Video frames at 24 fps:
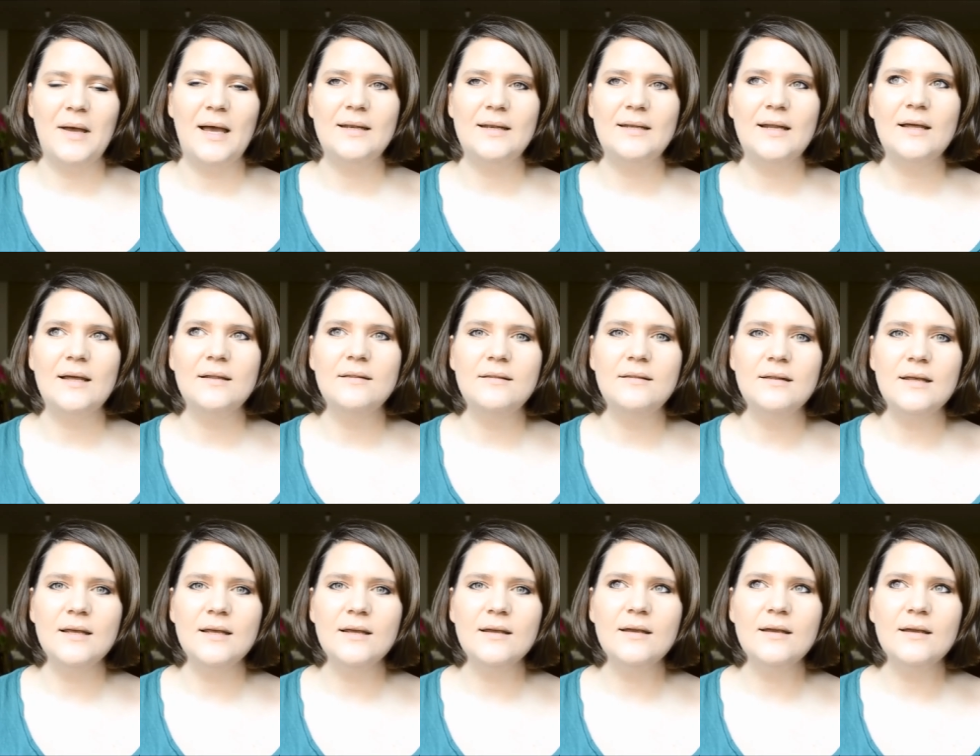and I
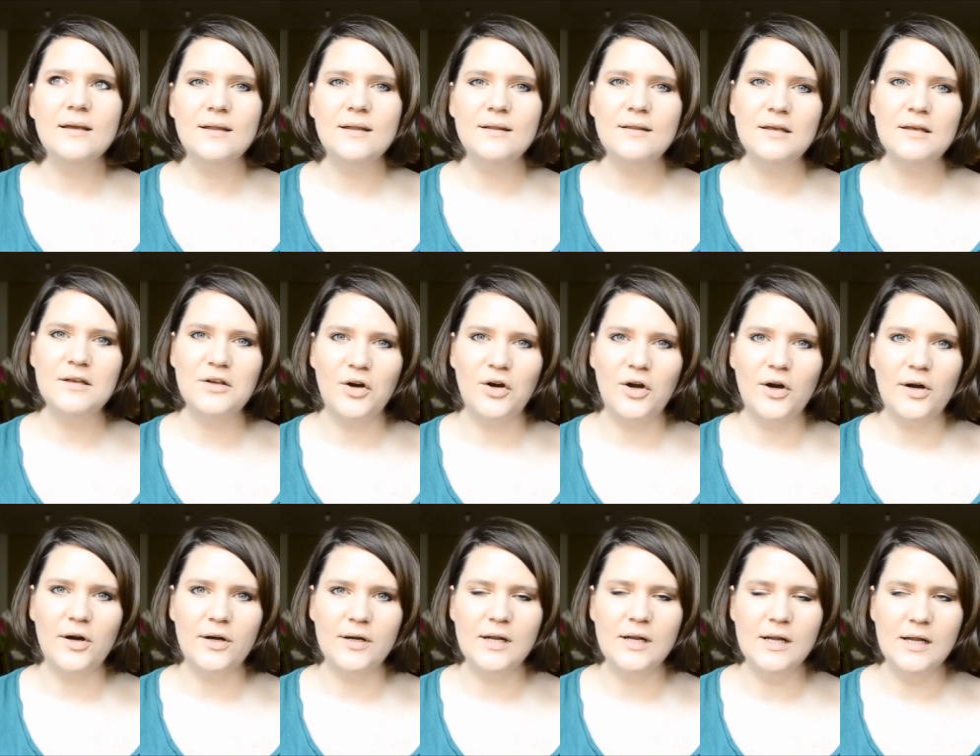think the
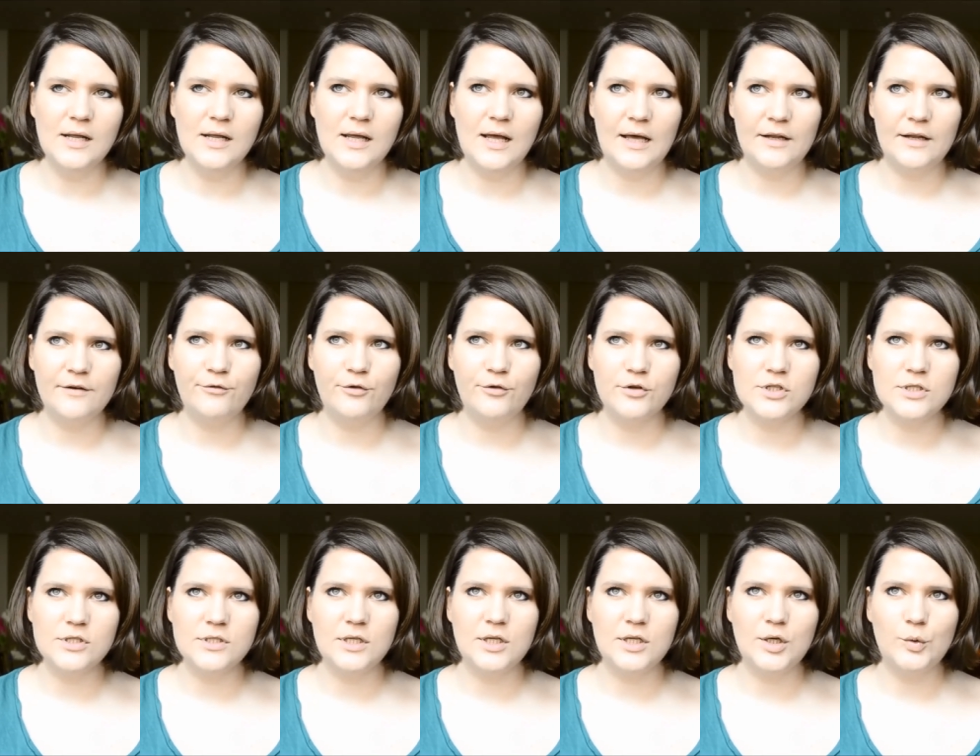yarn
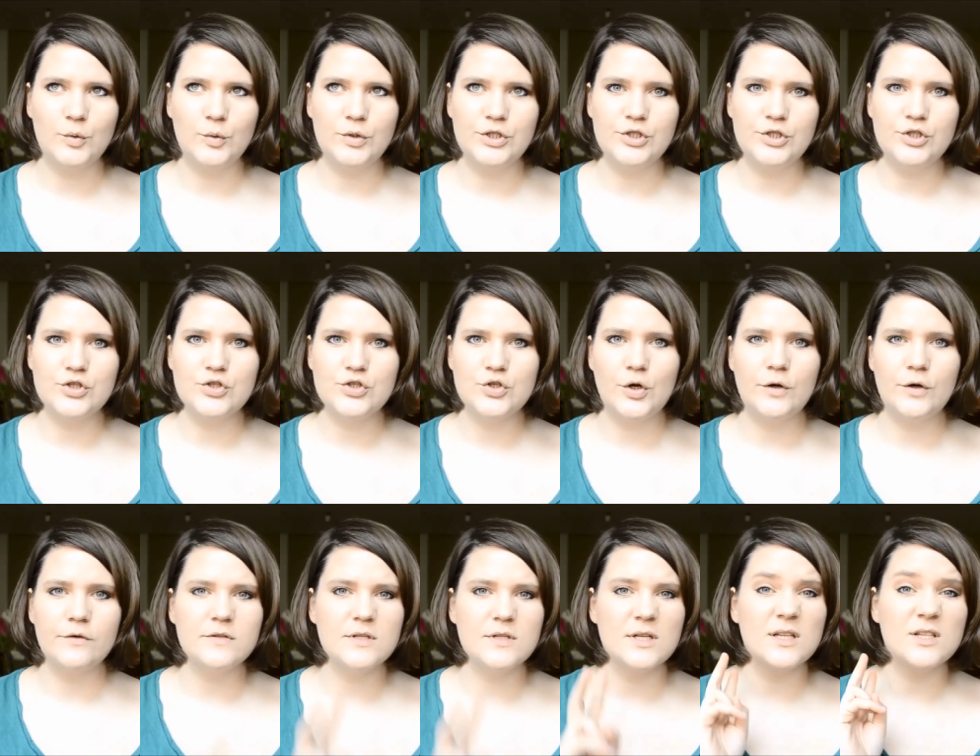unfortunately only
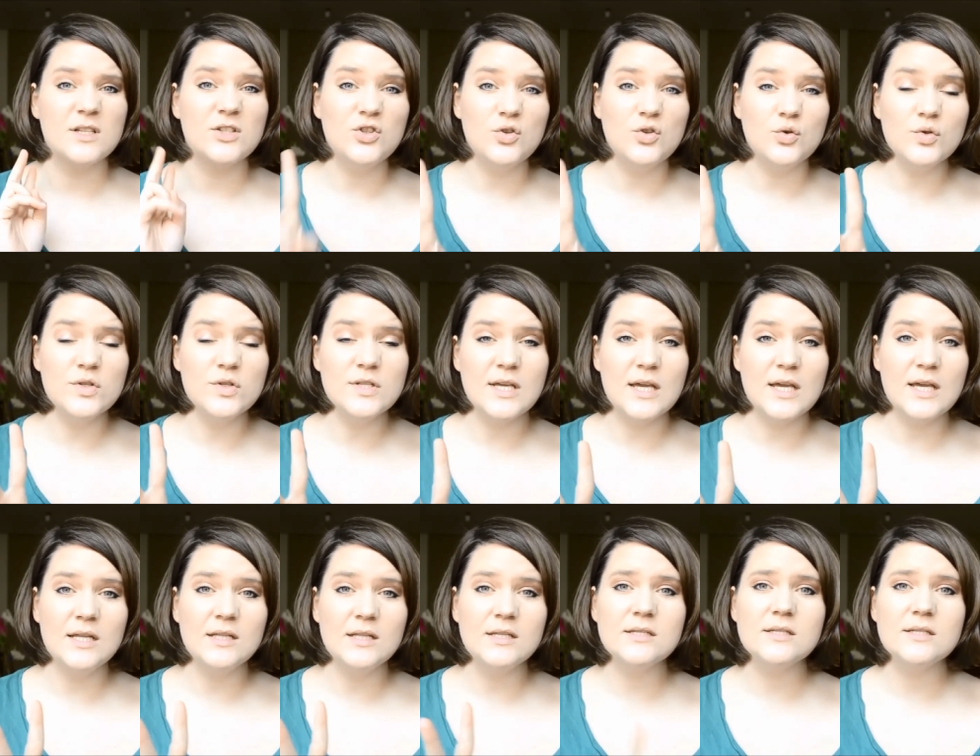deserves two
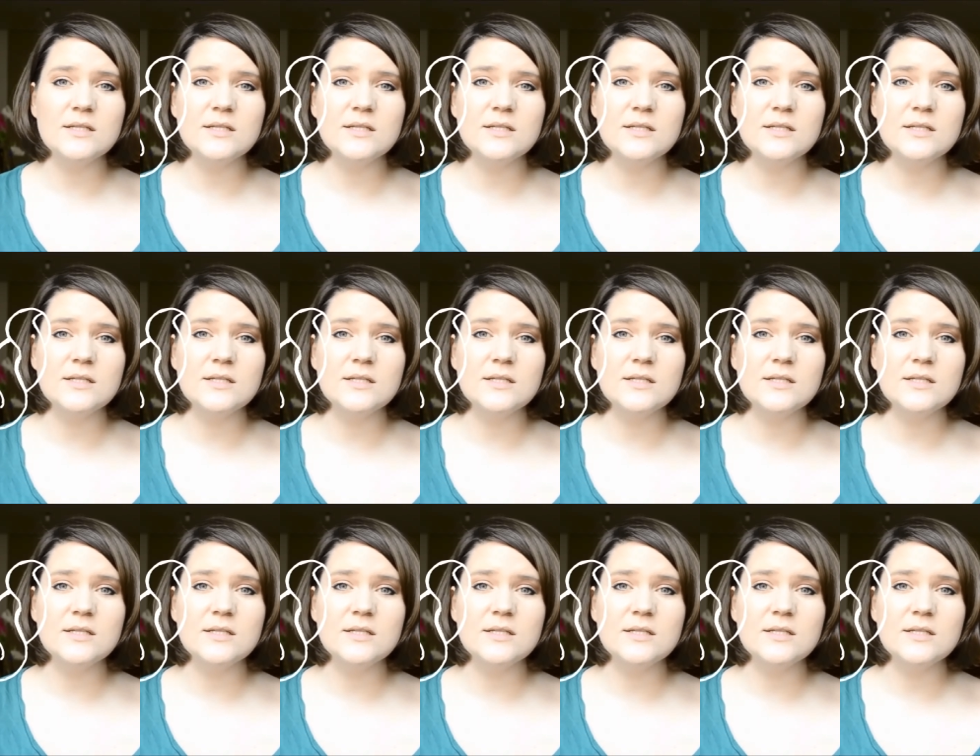skeins,